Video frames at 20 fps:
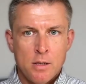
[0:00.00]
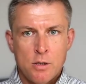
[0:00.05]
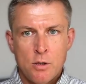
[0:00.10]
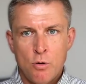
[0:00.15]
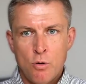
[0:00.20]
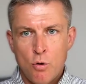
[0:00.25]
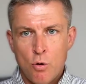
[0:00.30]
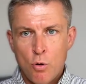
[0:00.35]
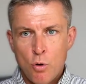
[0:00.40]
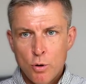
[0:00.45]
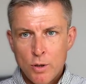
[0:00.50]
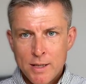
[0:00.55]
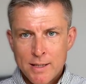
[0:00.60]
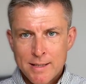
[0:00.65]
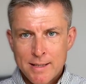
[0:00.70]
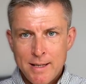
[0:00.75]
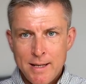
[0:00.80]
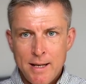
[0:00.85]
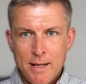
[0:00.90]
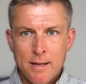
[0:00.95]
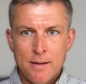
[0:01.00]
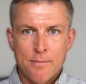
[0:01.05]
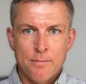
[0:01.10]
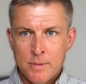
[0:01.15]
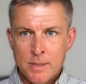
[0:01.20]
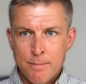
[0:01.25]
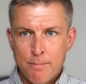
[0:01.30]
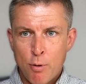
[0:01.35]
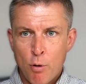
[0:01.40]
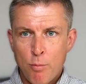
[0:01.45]
So honestly,
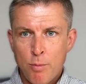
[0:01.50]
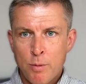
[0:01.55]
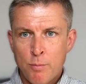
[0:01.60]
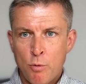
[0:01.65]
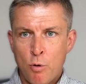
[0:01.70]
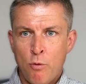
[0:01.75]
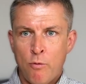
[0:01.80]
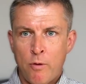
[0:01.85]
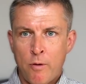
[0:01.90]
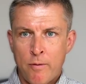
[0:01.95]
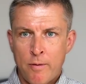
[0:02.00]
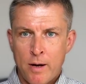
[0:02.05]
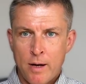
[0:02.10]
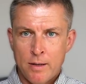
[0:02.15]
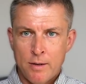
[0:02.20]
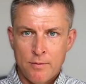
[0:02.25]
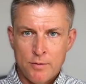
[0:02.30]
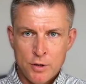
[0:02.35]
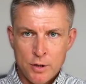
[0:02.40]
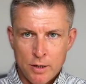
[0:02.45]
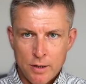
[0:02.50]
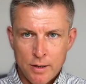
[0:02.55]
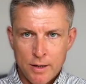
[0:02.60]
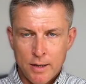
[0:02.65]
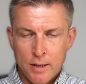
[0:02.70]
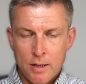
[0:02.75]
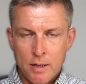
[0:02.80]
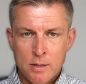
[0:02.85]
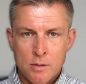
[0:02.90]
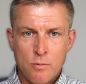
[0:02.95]
the problem of refractive
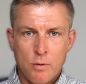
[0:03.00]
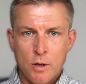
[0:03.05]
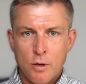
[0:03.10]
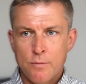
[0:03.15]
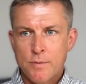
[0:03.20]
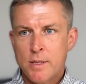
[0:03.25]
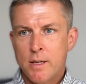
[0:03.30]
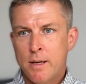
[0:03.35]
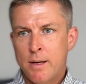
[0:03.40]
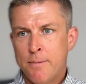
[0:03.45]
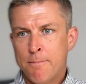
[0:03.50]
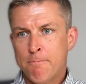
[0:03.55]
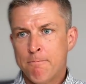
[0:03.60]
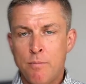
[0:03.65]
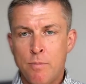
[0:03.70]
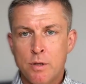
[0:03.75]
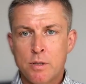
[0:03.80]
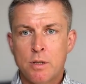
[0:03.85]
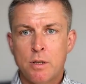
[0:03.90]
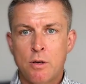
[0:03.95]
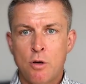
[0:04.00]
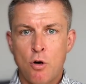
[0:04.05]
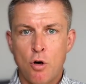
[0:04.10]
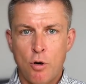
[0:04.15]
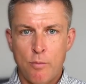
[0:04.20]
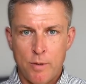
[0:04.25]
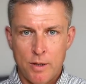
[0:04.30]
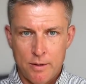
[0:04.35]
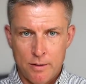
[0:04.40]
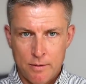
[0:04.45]
target is one of the most
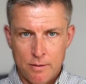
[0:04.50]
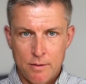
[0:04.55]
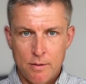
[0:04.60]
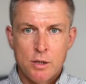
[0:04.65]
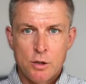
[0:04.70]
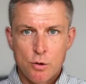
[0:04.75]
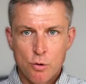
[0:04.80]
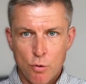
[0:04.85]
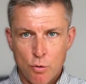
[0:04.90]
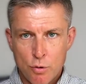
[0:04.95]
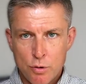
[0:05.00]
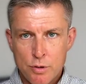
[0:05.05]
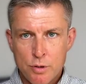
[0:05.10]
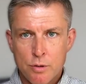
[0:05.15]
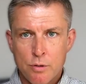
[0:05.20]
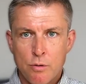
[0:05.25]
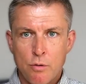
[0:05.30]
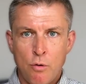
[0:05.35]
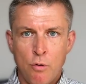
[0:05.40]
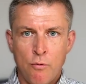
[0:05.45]
common source